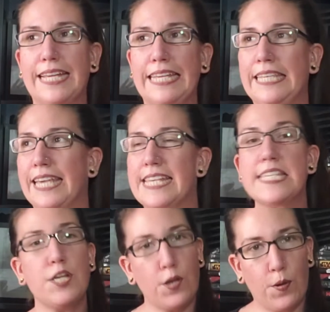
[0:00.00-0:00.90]
Yes
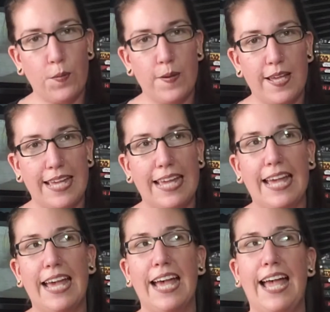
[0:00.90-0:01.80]
and no.
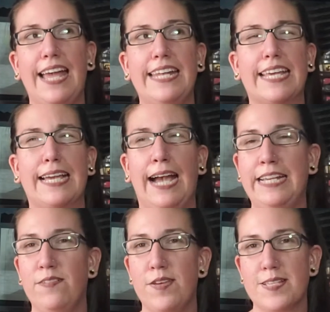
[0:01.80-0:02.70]
And it
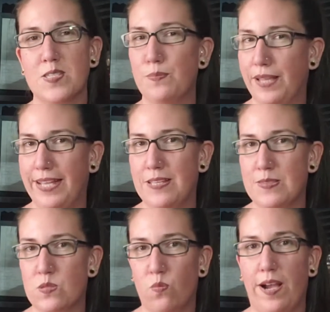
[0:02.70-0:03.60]
kind of
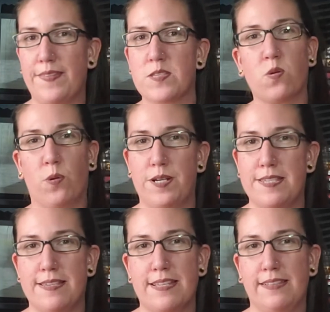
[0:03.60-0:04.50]
explains why this course
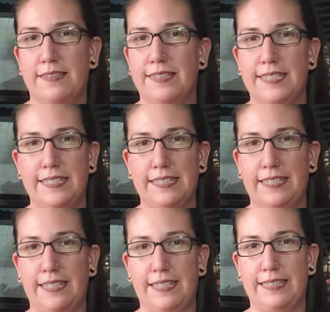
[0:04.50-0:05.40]
is a
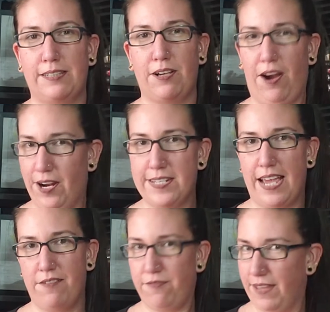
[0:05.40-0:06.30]
little hard to
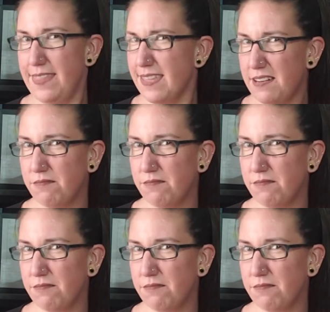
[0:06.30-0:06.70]
have faith in.